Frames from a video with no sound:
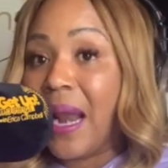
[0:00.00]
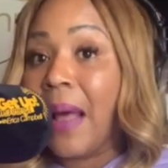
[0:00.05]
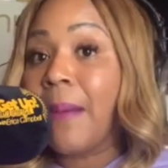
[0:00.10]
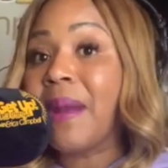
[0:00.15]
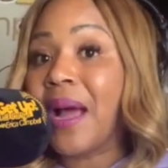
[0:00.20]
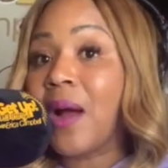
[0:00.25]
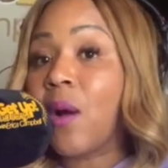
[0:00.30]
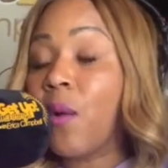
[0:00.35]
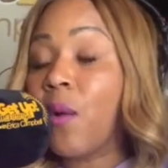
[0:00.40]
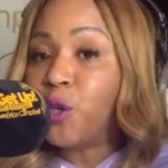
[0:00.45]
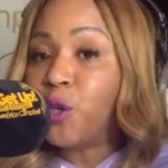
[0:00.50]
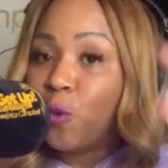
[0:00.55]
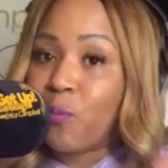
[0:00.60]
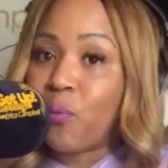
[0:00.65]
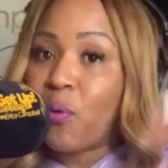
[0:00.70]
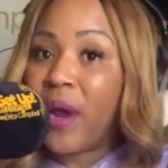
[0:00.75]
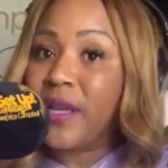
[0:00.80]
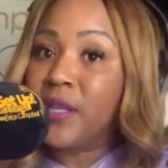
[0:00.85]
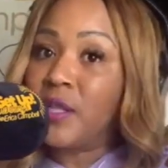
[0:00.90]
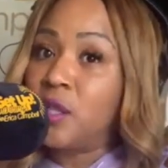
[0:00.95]
I'm not to
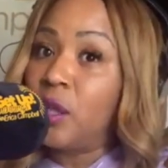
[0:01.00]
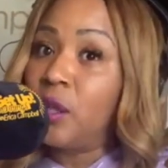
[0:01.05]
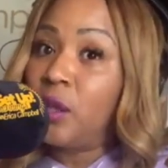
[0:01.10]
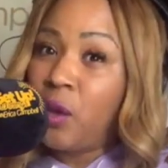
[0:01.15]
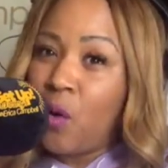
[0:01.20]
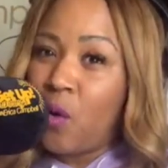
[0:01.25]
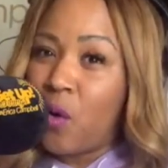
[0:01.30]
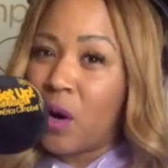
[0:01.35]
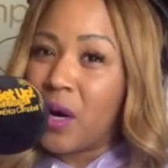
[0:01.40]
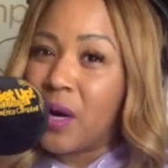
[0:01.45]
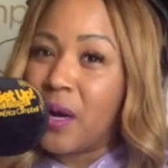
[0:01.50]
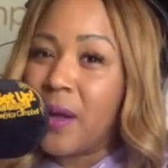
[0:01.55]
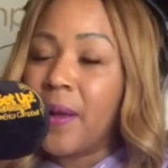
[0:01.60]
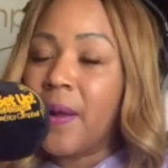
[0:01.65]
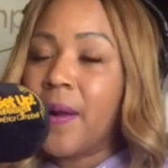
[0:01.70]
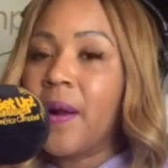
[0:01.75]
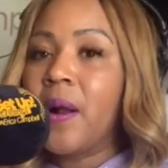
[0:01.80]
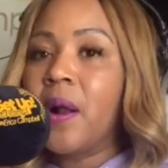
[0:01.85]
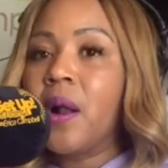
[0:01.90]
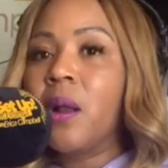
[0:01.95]
praise the Lord
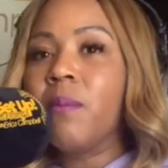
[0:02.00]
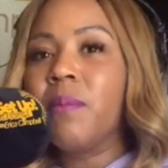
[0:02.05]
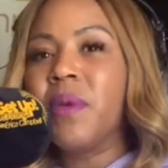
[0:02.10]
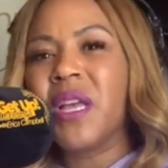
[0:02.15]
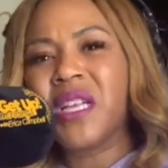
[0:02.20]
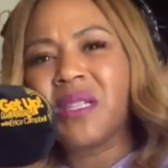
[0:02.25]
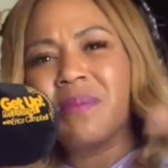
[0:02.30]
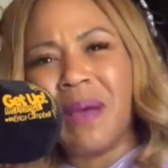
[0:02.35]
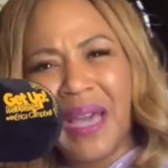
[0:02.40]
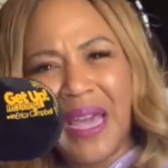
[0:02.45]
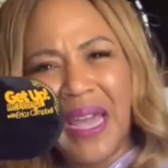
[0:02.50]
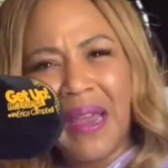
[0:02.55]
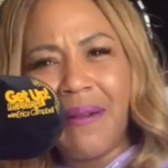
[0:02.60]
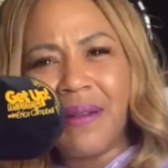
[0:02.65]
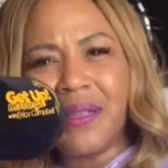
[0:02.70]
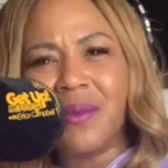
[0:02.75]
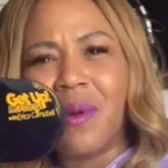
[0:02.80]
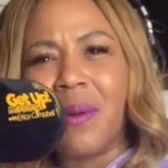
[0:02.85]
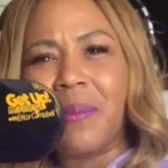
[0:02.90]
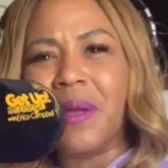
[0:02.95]
because my hair
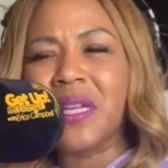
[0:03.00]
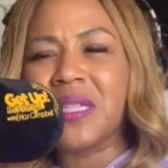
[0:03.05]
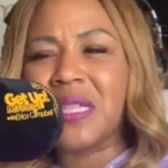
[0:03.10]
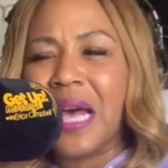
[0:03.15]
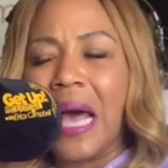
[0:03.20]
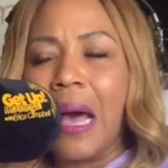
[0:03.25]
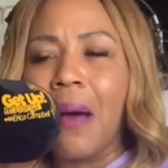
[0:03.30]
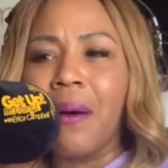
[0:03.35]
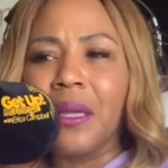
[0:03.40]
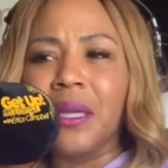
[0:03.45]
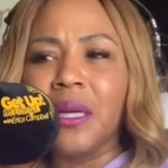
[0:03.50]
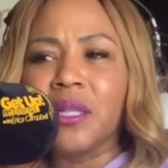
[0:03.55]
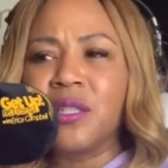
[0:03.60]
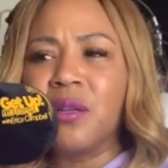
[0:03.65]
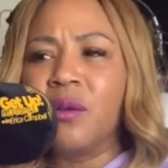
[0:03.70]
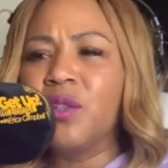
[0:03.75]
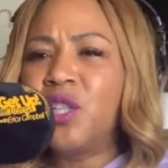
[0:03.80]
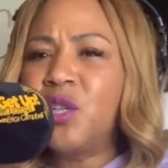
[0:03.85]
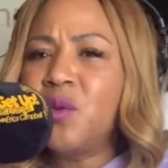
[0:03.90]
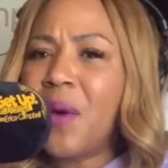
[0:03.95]
isn't right because of how I look.
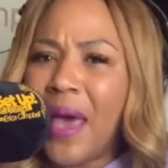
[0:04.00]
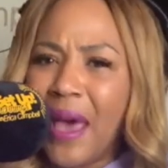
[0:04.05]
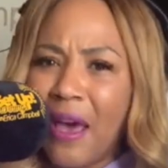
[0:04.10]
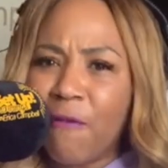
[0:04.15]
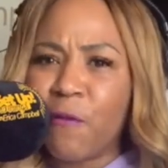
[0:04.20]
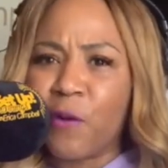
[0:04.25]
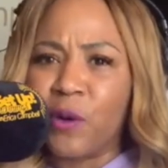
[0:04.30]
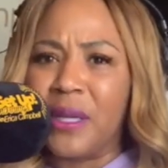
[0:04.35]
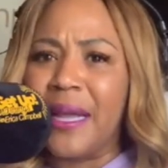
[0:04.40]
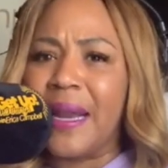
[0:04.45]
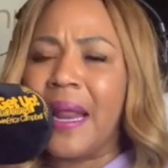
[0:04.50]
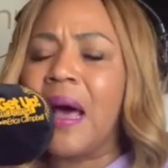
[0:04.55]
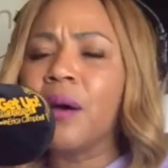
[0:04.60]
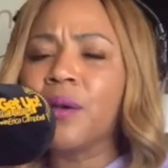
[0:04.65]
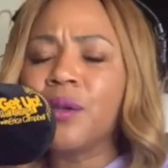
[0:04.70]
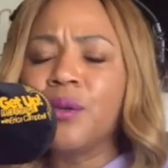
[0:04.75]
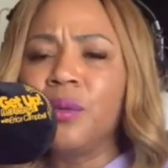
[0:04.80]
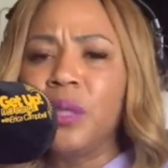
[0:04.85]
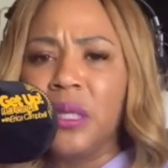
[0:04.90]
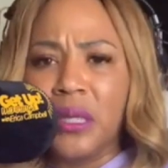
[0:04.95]
Don't you ever let how
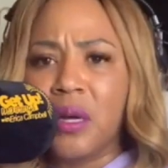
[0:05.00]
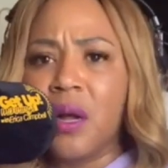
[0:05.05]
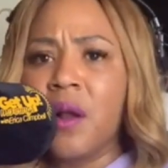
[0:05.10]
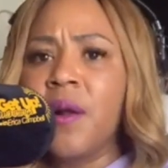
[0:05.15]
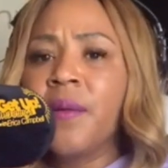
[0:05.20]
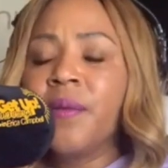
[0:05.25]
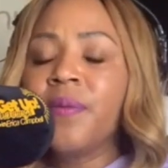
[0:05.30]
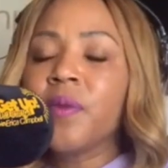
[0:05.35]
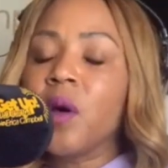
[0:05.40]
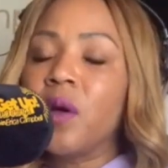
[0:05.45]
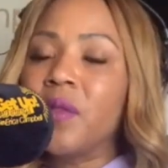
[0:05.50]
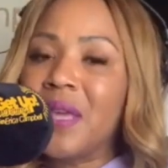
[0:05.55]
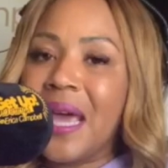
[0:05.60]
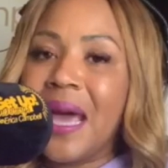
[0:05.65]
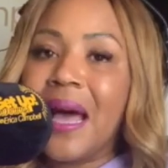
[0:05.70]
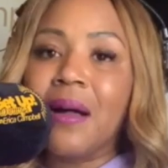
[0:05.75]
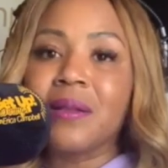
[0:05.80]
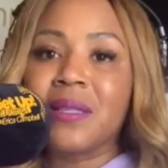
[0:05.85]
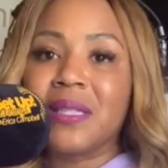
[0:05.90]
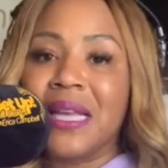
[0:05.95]
you look on the
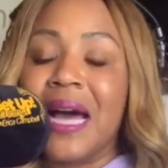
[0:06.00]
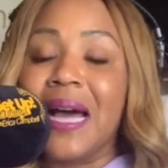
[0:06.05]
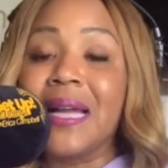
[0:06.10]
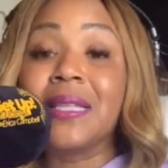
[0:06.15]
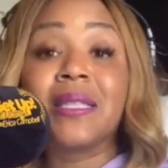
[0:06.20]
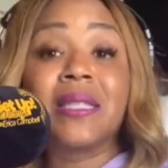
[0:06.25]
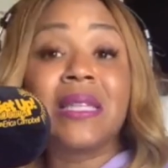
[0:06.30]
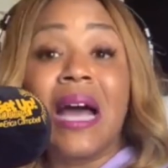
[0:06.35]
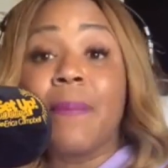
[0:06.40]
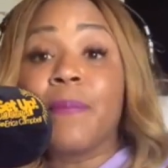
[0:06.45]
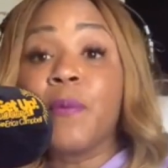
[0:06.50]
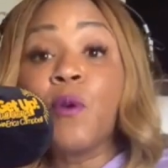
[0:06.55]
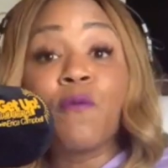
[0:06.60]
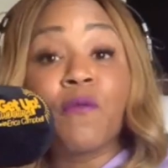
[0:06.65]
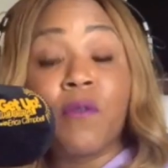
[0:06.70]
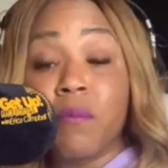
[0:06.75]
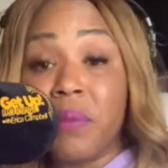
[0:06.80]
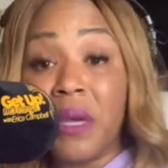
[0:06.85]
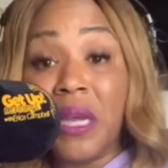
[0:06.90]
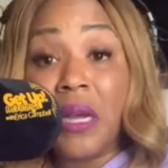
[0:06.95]
outside stop you
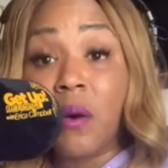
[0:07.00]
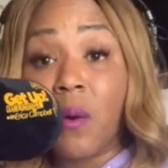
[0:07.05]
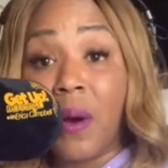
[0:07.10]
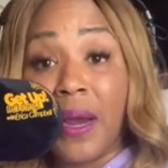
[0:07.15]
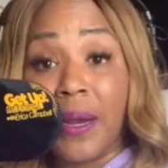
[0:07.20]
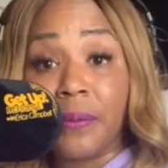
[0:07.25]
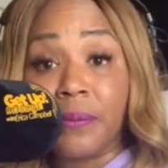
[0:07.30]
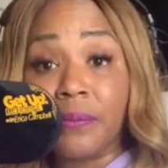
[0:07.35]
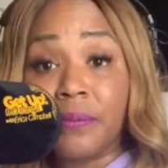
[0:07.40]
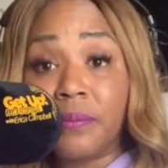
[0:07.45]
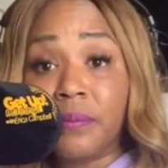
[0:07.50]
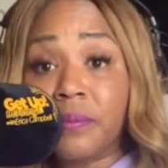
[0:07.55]
from being great,